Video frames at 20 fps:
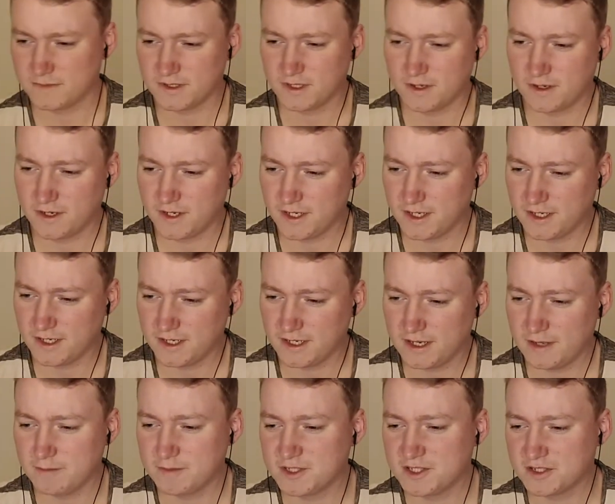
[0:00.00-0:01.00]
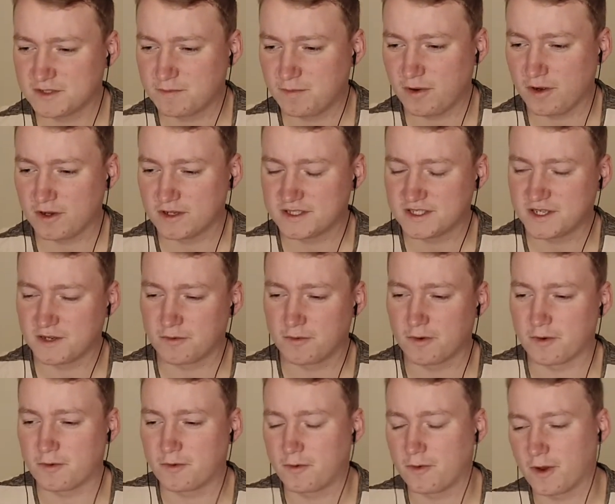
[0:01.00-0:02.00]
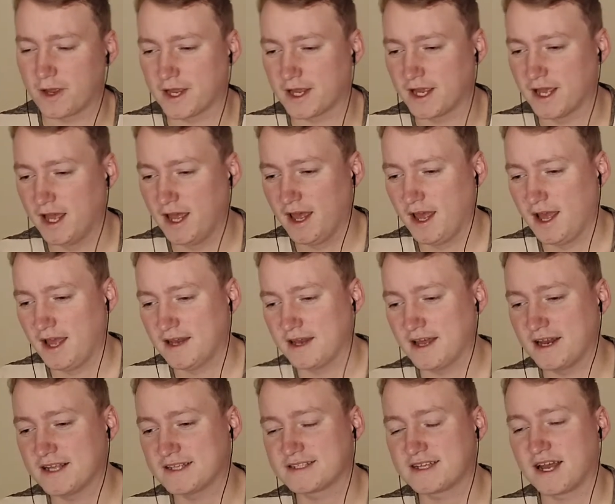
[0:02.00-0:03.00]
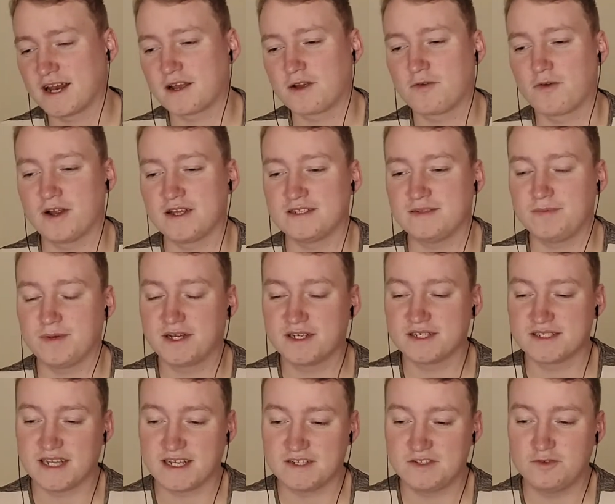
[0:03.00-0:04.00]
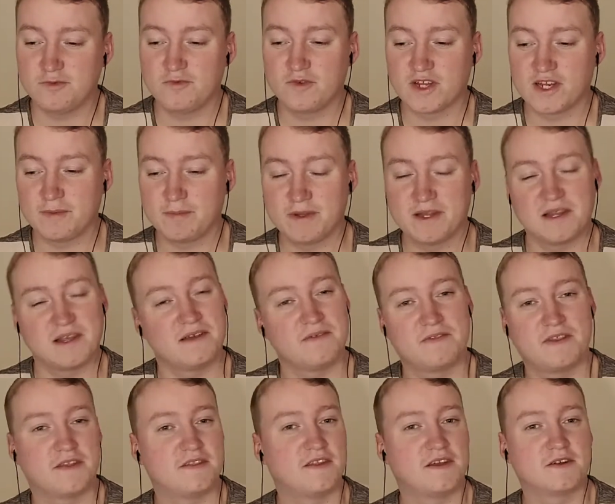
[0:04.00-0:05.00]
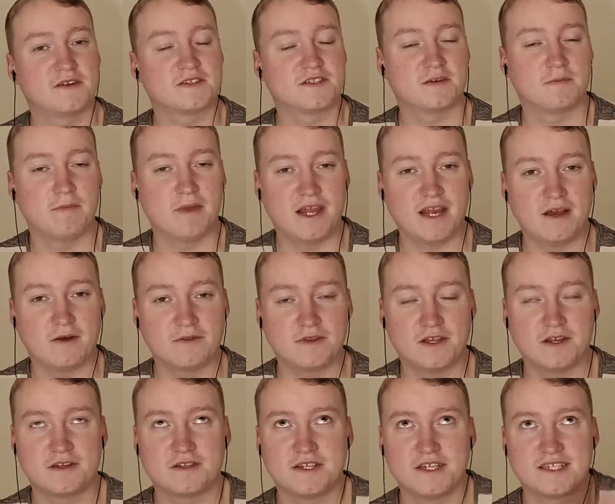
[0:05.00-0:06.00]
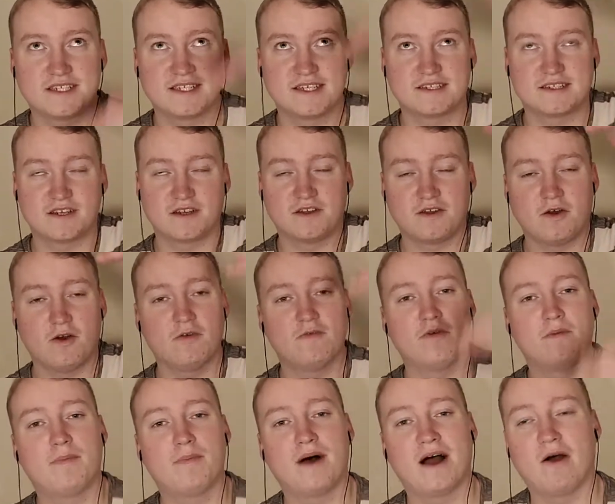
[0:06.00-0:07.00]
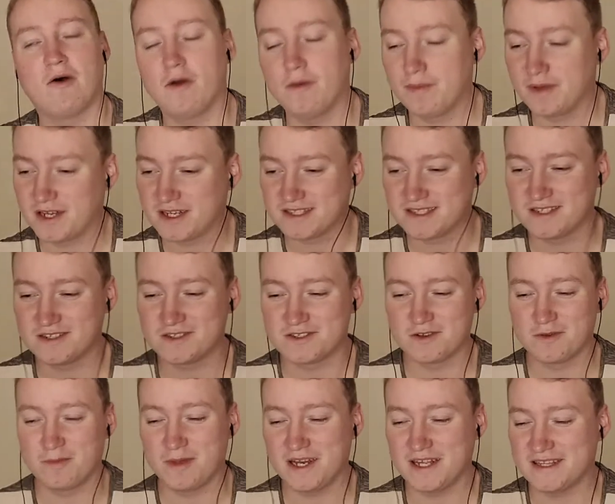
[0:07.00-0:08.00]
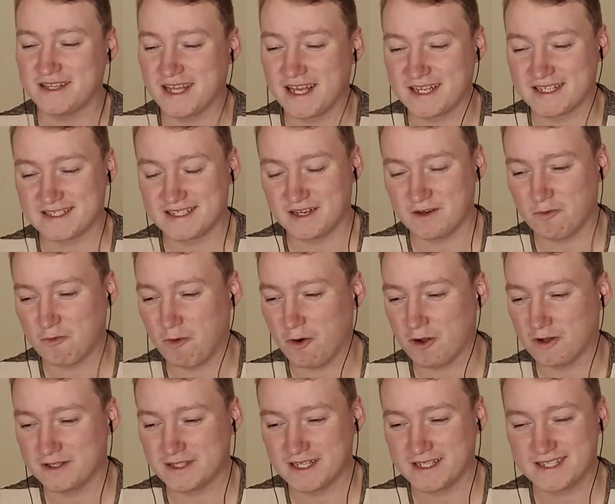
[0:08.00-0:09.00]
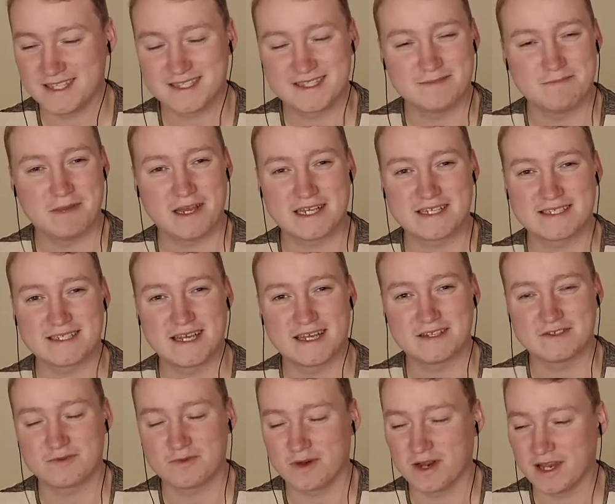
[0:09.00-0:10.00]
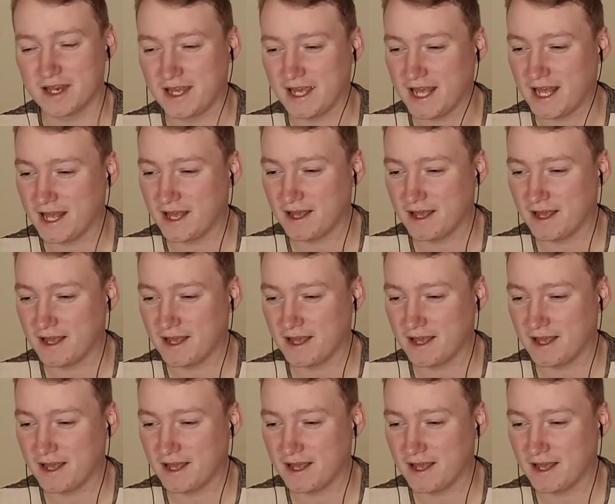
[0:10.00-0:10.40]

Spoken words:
Alright, let me just pause here real quick. Now that's kind of crazy because I do really believe that there are some men out there that sits on the overpower because there's so many things in the world that doesn't make sense really.